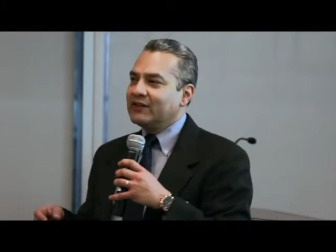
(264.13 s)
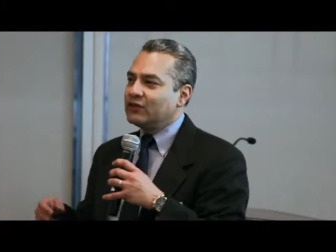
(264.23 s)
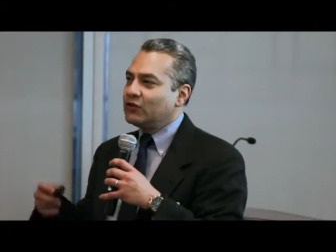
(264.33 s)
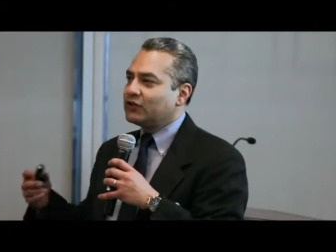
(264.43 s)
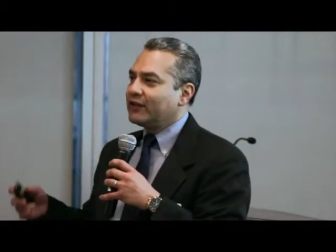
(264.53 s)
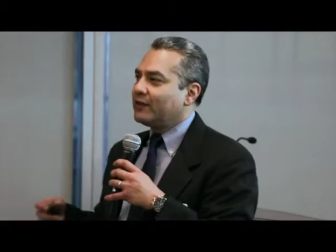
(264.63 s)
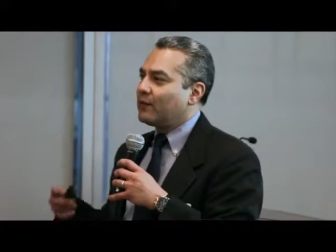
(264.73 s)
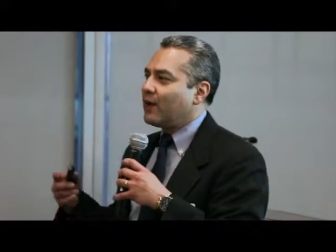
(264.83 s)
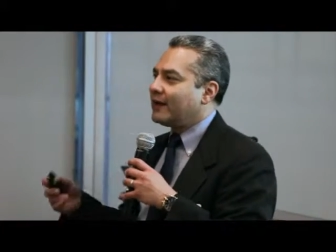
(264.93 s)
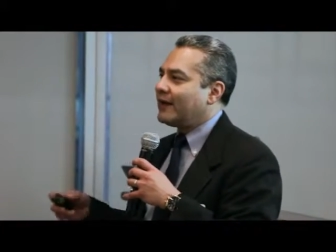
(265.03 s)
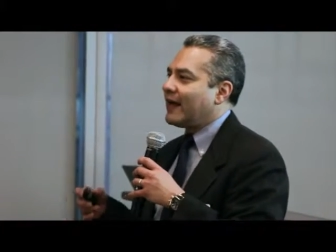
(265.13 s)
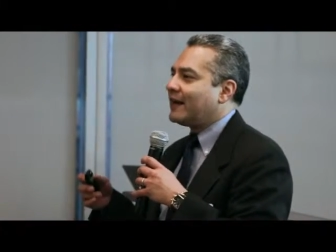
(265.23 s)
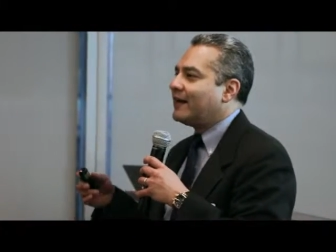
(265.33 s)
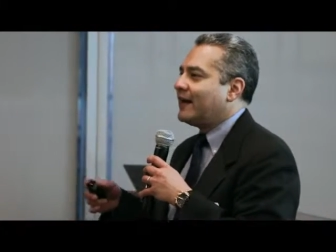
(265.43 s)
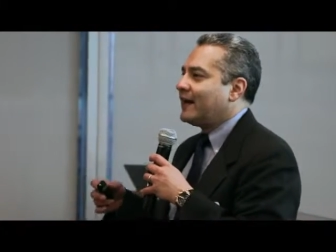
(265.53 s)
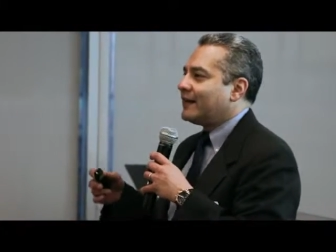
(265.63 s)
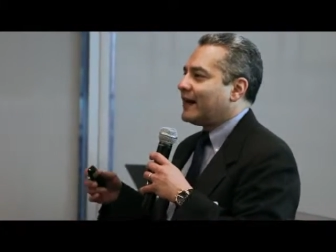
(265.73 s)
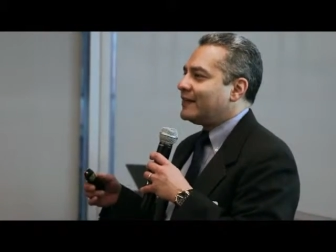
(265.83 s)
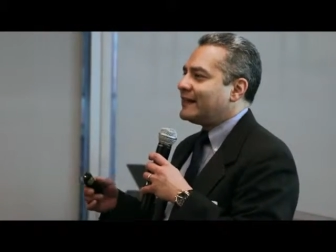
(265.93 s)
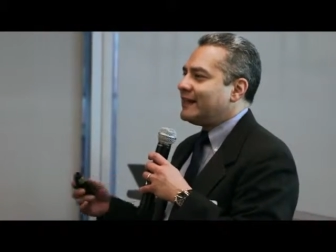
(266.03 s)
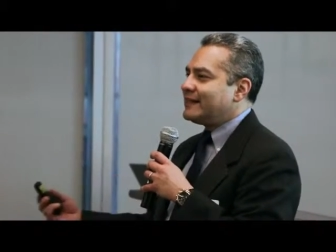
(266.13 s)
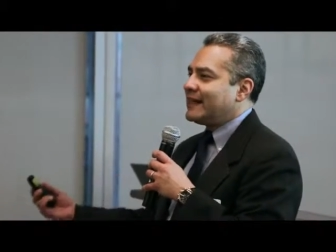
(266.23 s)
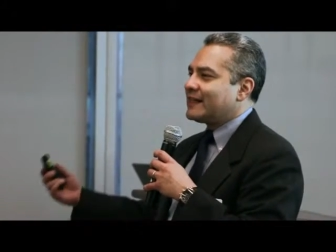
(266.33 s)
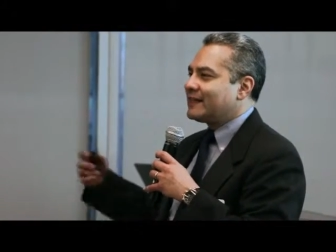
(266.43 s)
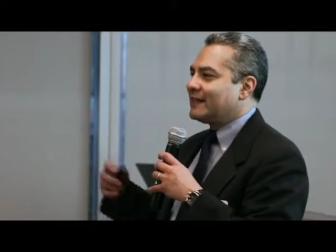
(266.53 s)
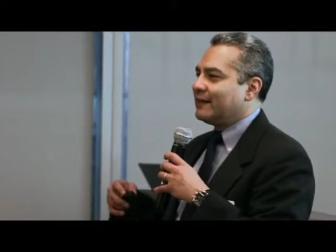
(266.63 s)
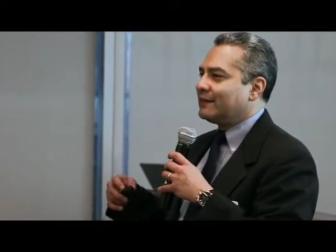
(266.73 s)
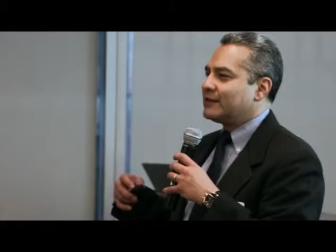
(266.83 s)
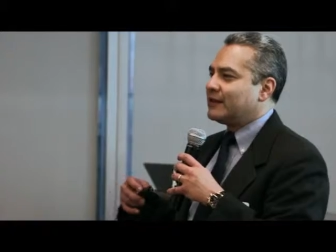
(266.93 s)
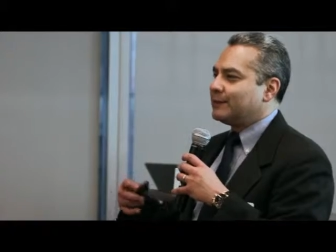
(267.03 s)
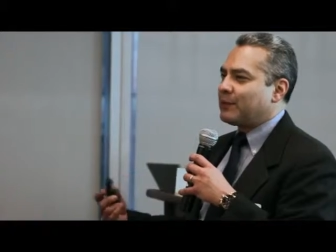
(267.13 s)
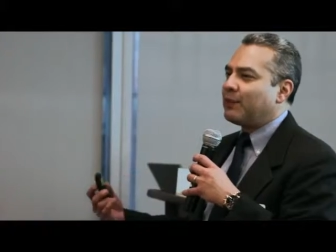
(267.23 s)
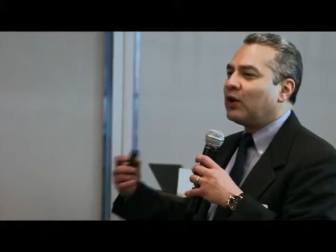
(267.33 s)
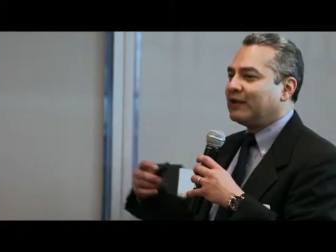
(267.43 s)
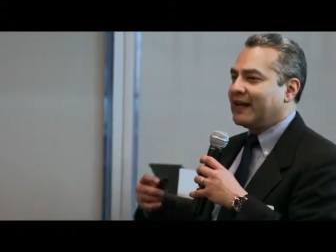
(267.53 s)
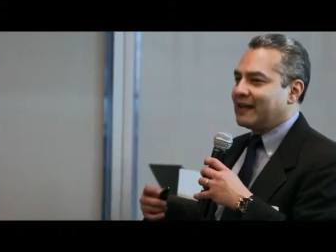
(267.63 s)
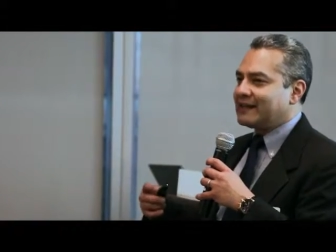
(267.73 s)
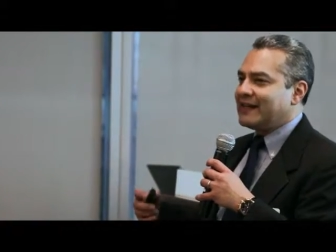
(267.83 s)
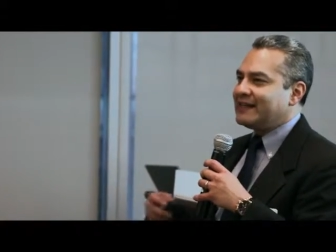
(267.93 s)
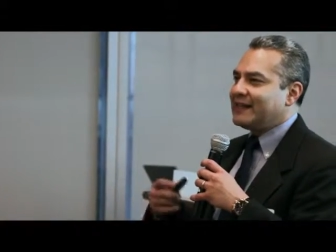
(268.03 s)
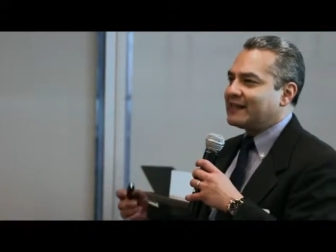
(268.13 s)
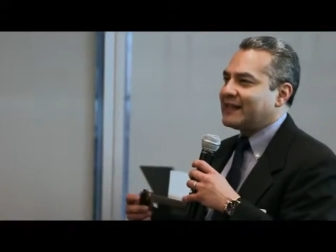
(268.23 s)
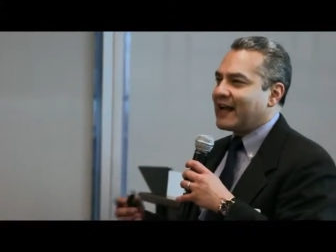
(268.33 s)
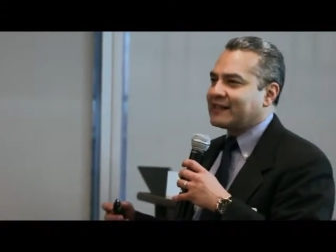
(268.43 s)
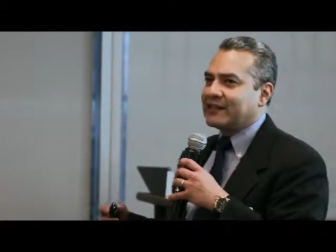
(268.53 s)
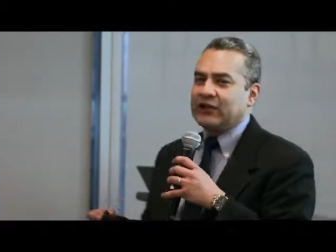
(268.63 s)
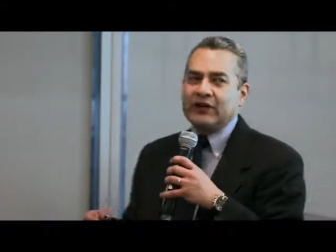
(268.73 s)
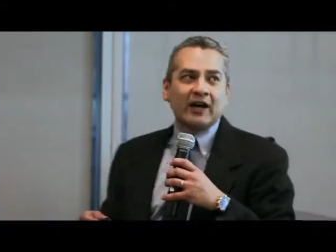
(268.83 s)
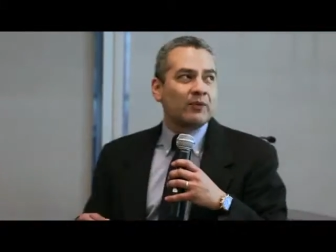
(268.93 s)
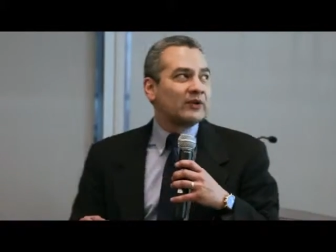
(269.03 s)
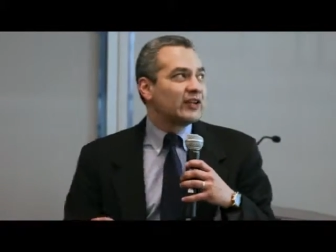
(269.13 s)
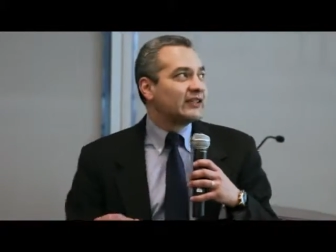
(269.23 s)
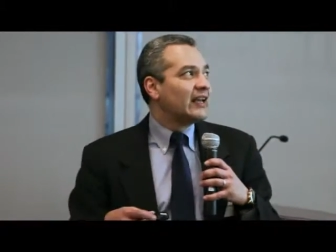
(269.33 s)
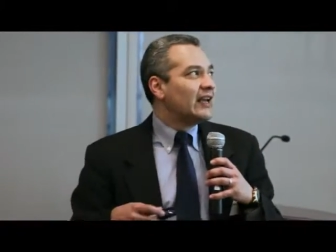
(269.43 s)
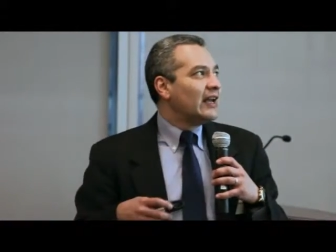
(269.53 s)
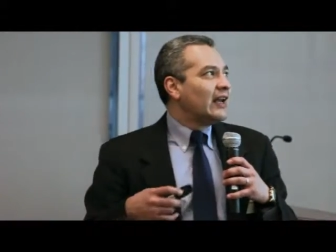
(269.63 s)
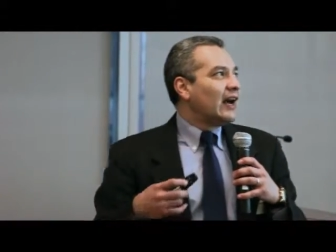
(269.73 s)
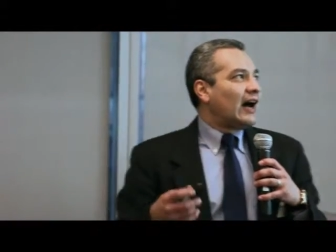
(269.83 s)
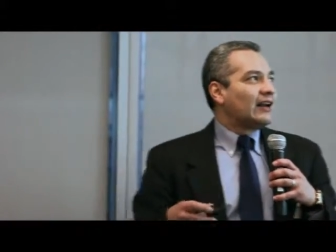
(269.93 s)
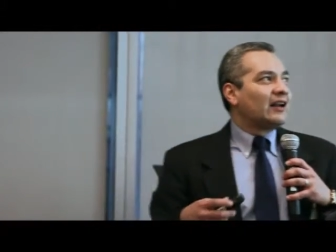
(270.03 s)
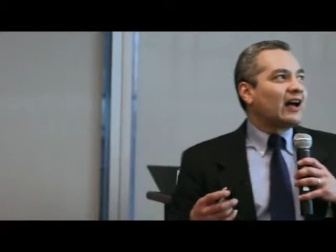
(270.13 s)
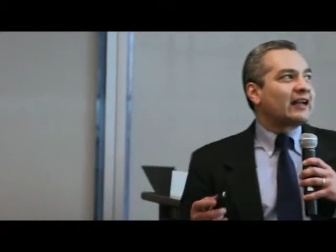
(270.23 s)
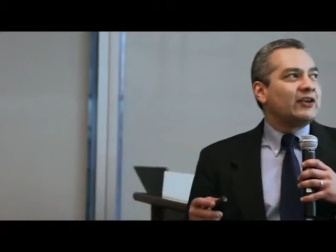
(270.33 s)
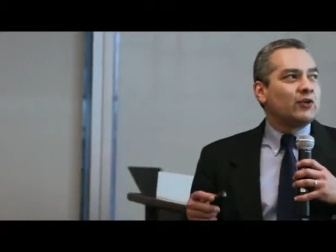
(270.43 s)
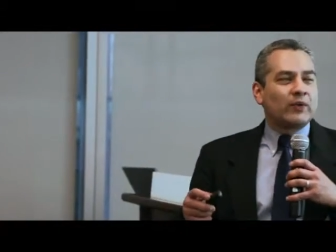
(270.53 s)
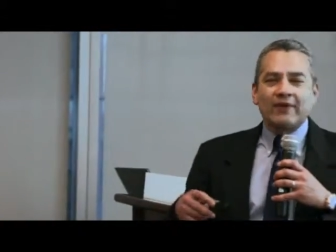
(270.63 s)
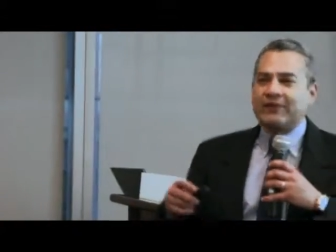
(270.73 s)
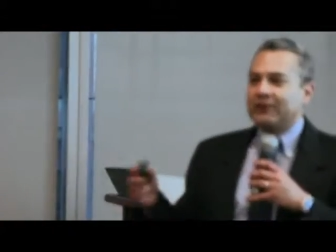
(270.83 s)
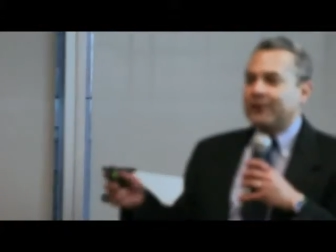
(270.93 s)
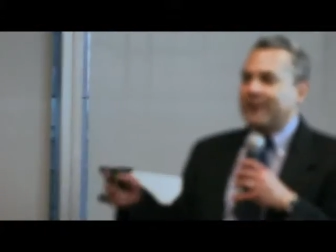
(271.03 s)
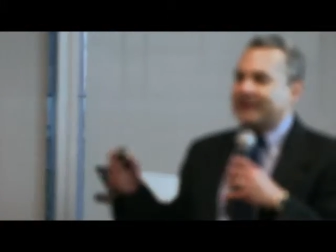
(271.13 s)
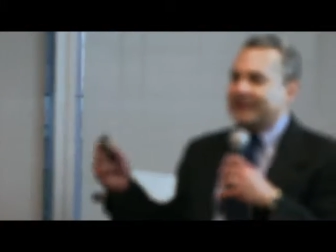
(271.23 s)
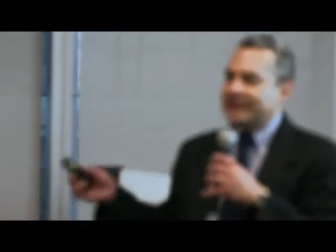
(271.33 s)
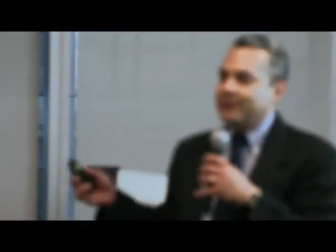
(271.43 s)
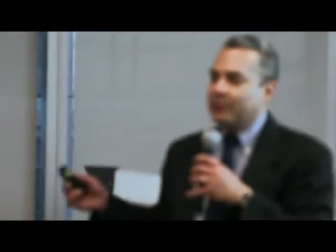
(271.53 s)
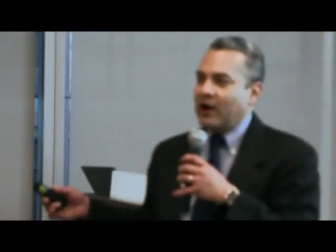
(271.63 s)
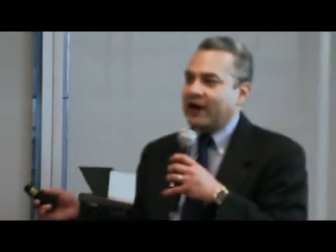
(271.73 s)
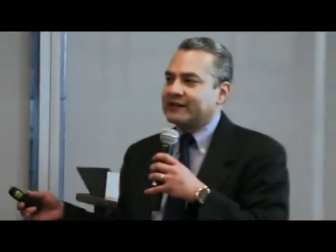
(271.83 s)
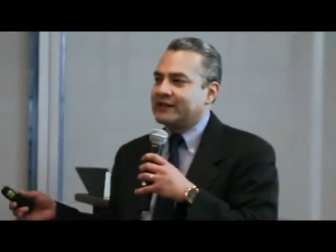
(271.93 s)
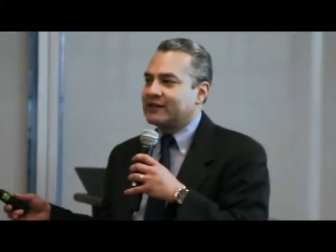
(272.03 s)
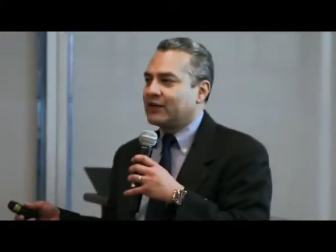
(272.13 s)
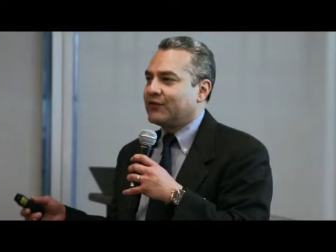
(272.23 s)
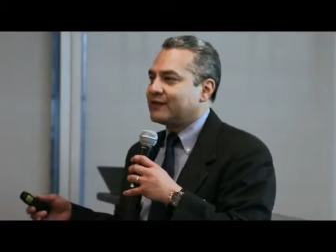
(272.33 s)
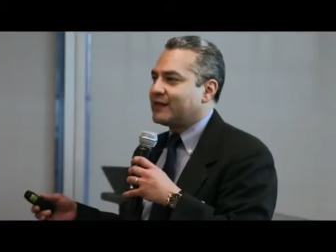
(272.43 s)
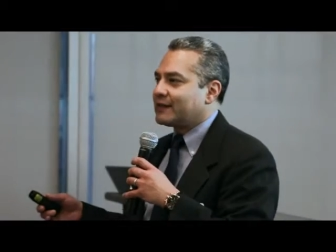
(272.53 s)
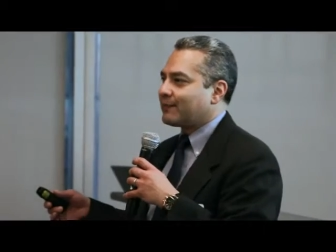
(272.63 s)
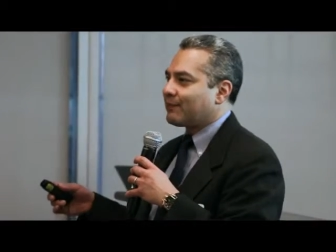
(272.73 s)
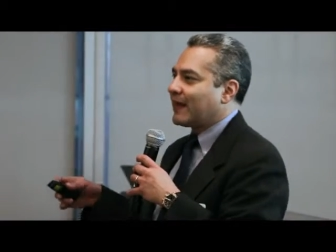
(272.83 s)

is usually the one that is easiest to pull in, it's easiest to execute on, which is unlocking new revenue from existing products and services.